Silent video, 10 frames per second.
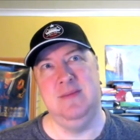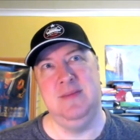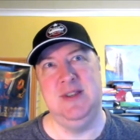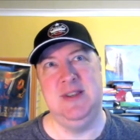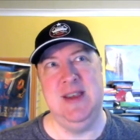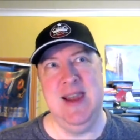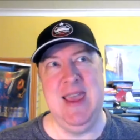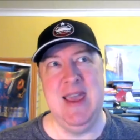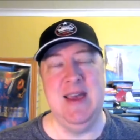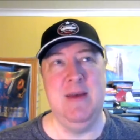
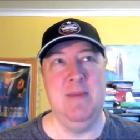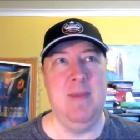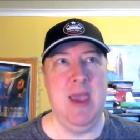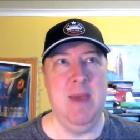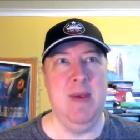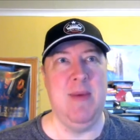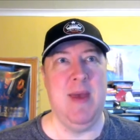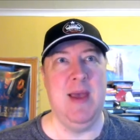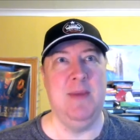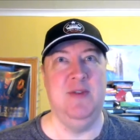sillier, maybe
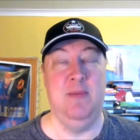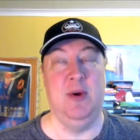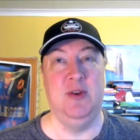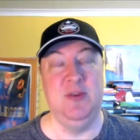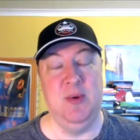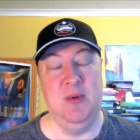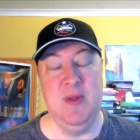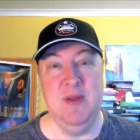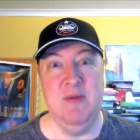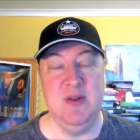perhaps if possible,
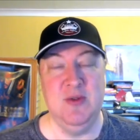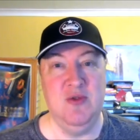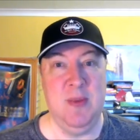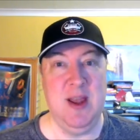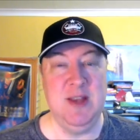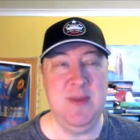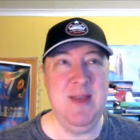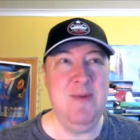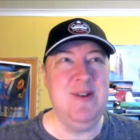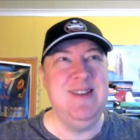than the original XXX, but
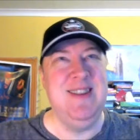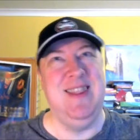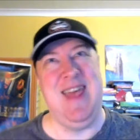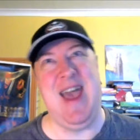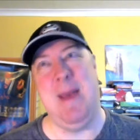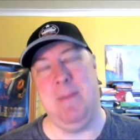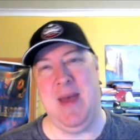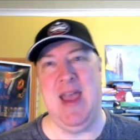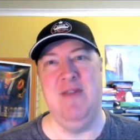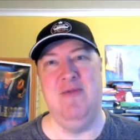it wasn't that
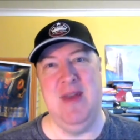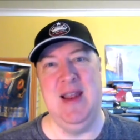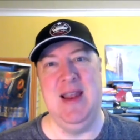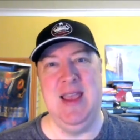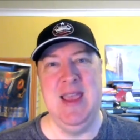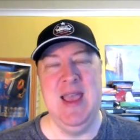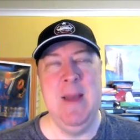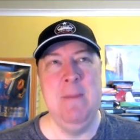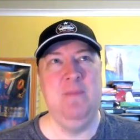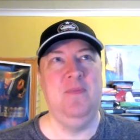bad, really.
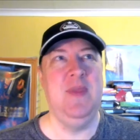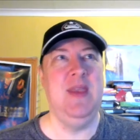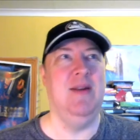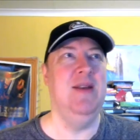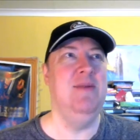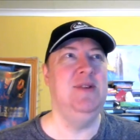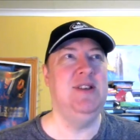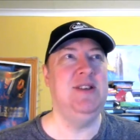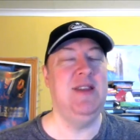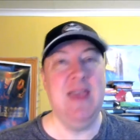It was
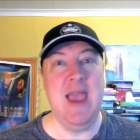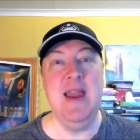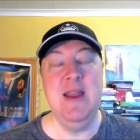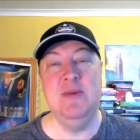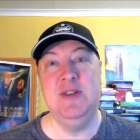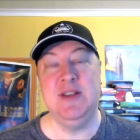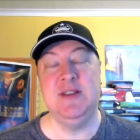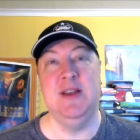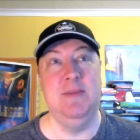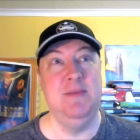just
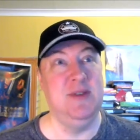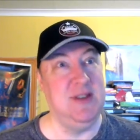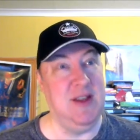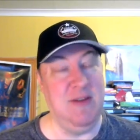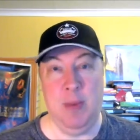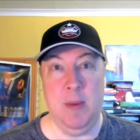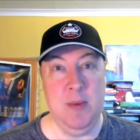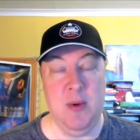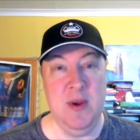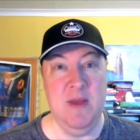a stuff
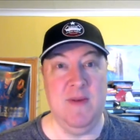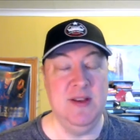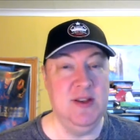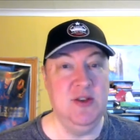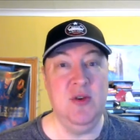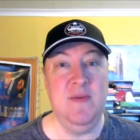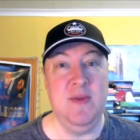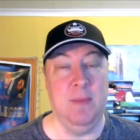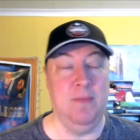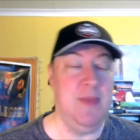popcorn in your face and enjoy it
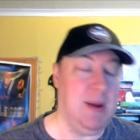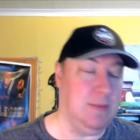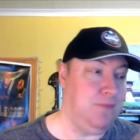film. Now,